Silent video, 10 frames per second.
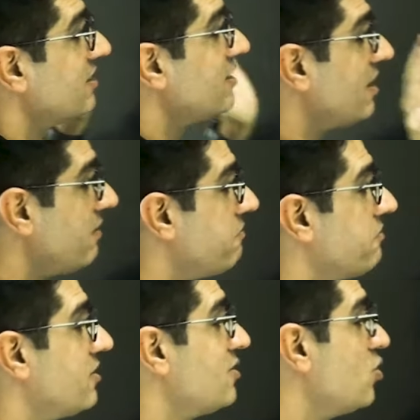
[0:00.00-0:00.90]

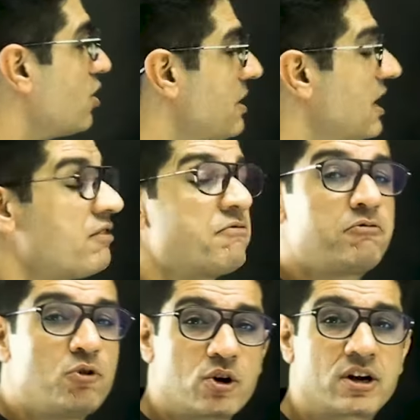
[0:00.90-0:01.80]
if you remain
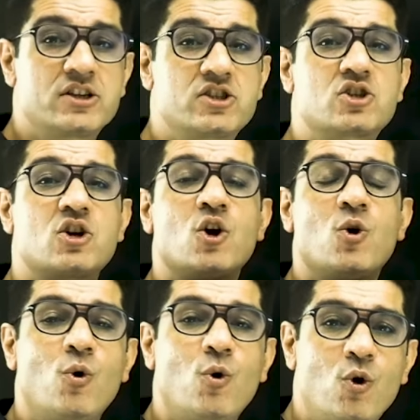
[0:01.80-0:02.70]
focused
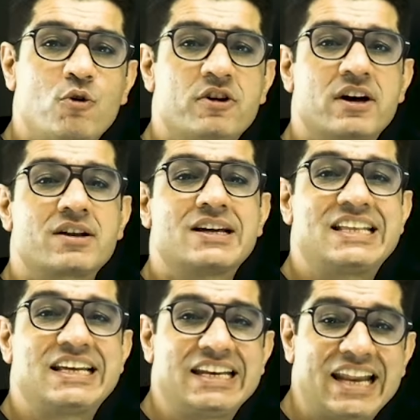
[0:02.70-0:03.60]
over
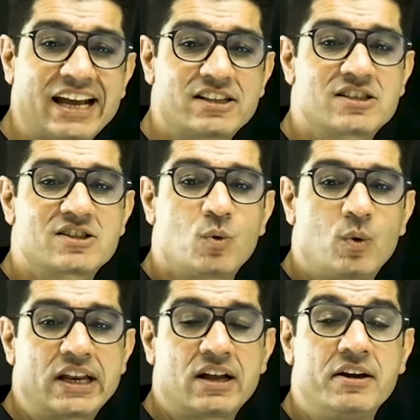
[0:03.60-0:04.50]
the next
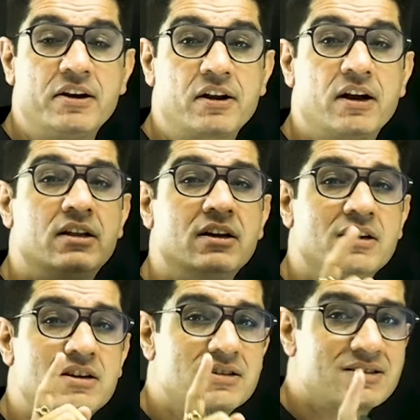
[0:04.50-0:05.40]
100
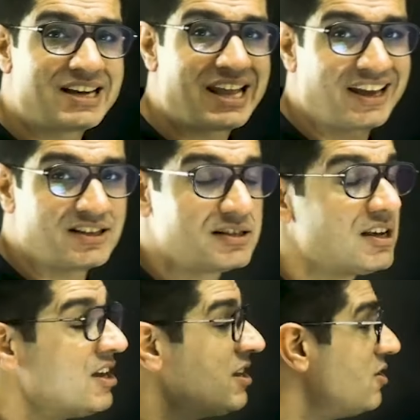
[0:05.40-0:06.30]
days.
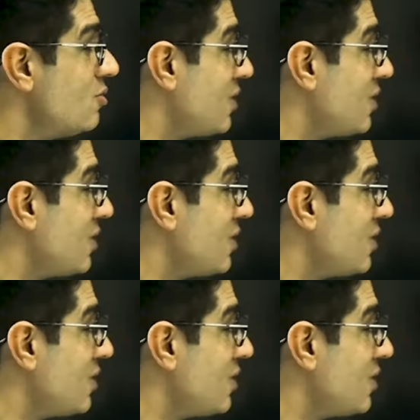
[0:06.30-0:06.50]
You